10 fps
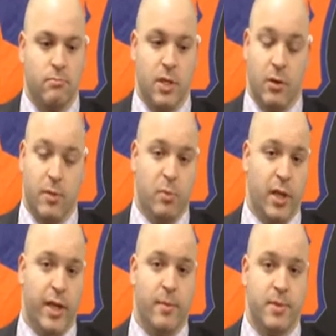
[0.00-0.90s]
you know, he
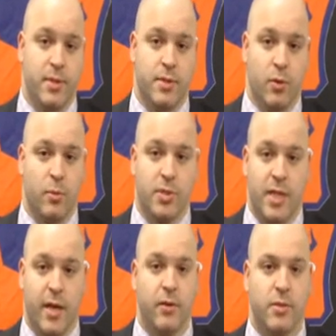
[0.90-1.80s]
played up to his normal
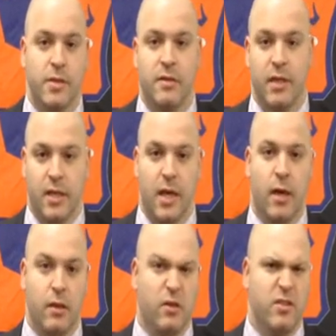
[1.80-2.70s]
standards. I think he
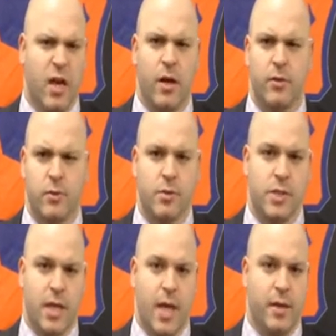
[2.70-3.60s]
got a little tired
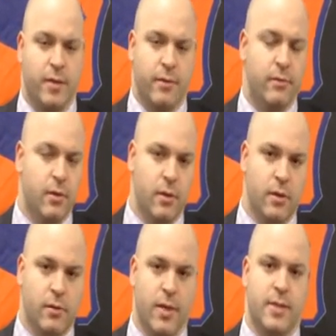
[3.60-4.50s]
towards the end, and
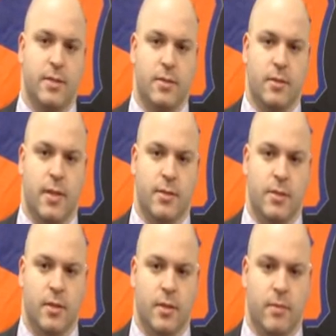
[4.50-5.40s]
you know,
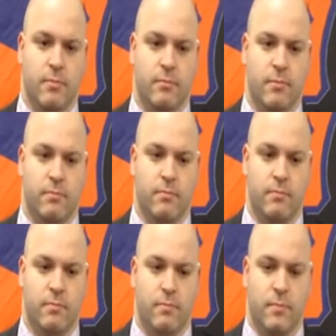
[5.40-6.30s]
that's
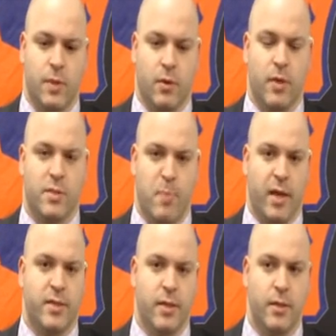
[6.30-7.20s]
you know,
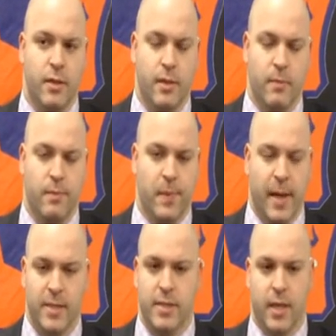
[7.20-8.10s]
expected.
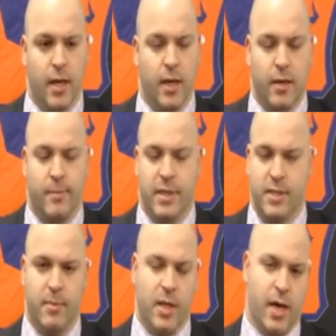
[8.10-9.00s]
But I mean,
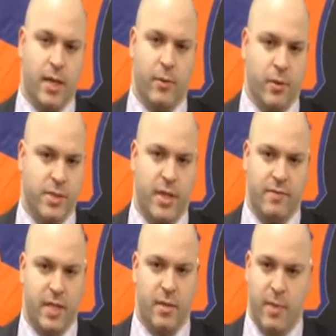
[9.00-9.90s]
some of the highlight reel
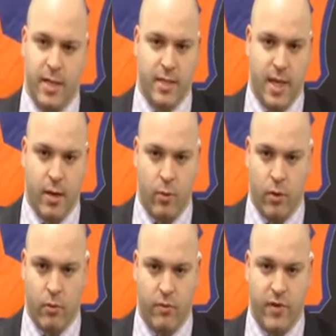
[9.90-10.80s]
saves that he made today
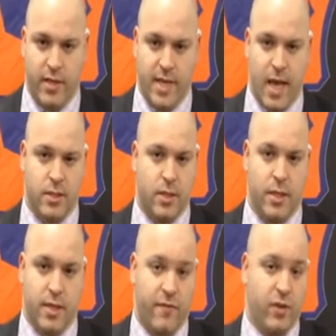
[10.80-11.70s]
were
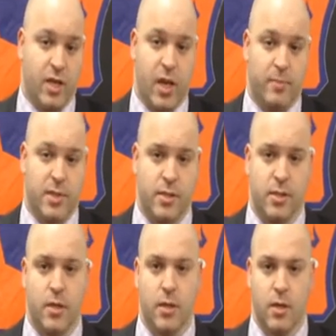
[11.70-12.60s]
fantastic, and definitely kept us